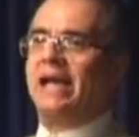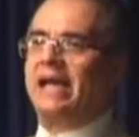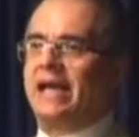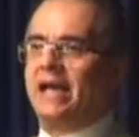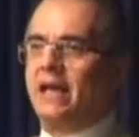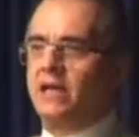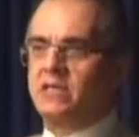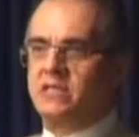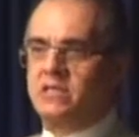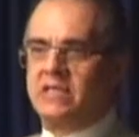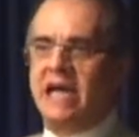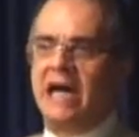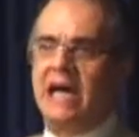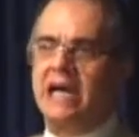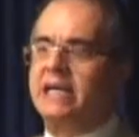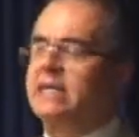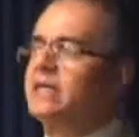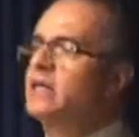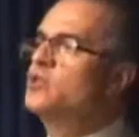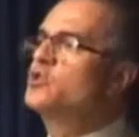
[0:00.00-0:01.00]
and
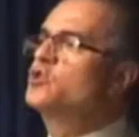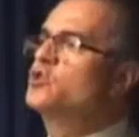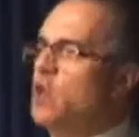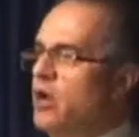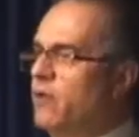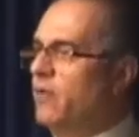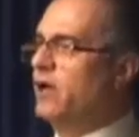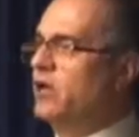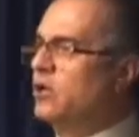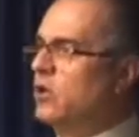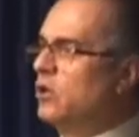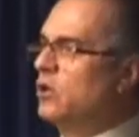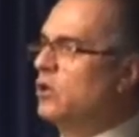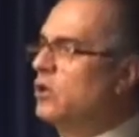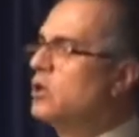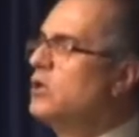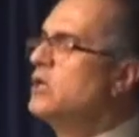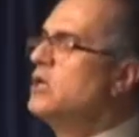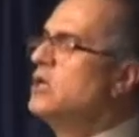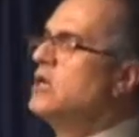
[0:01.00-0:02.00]
attack Jericho,
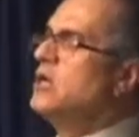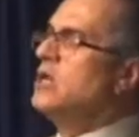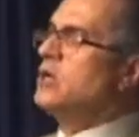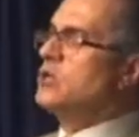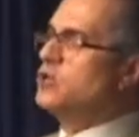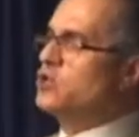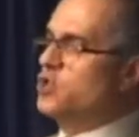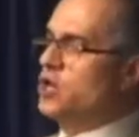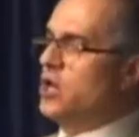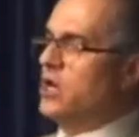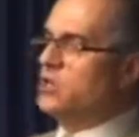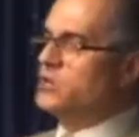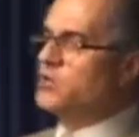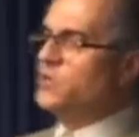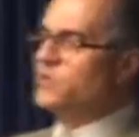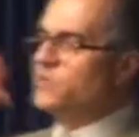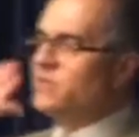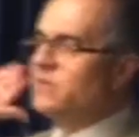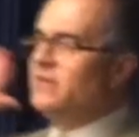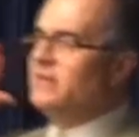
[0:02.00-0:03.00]

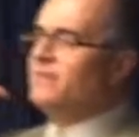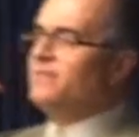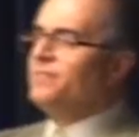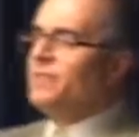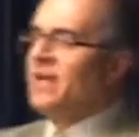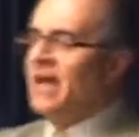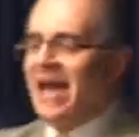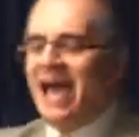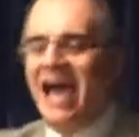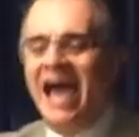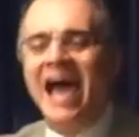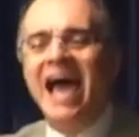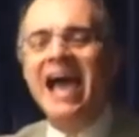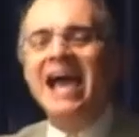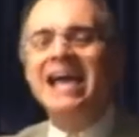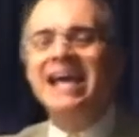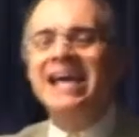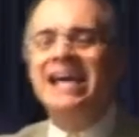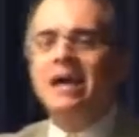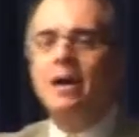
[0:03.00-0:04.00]
just
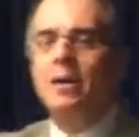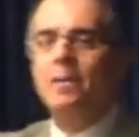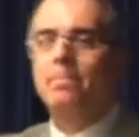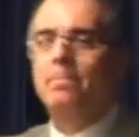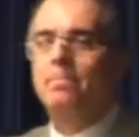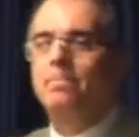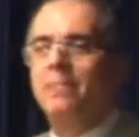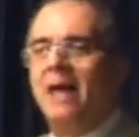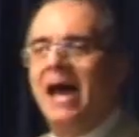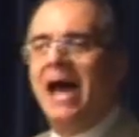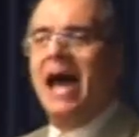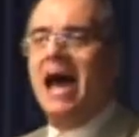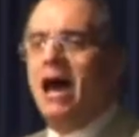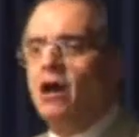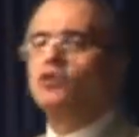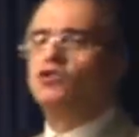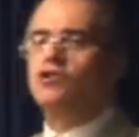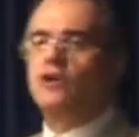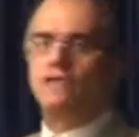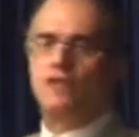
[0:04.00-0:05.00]
hang
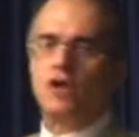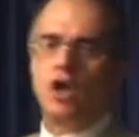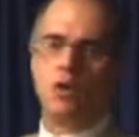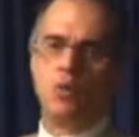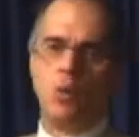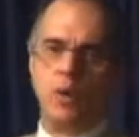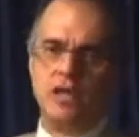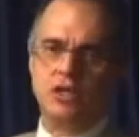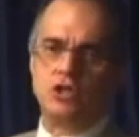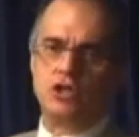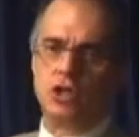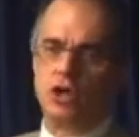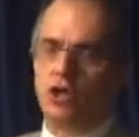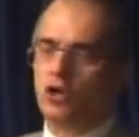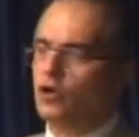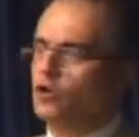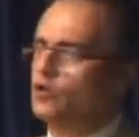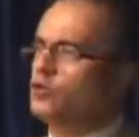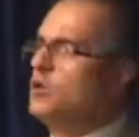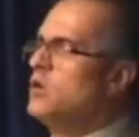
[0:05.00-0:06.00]
out of your
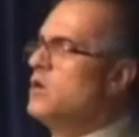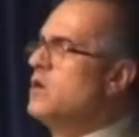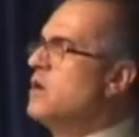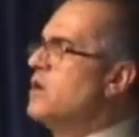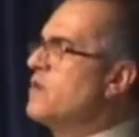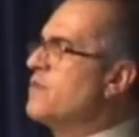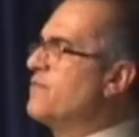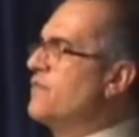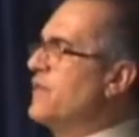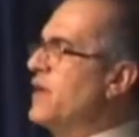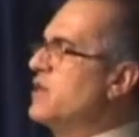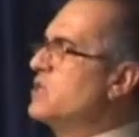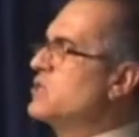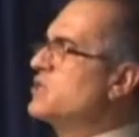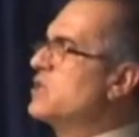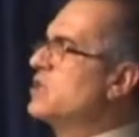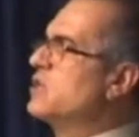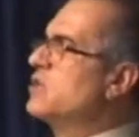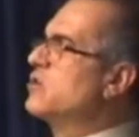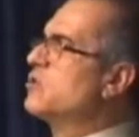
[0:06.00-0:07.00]
window this
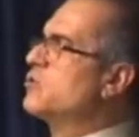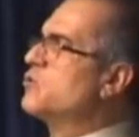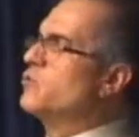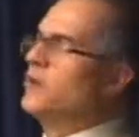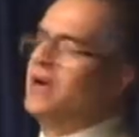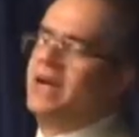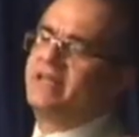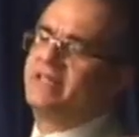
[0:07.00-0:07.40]
red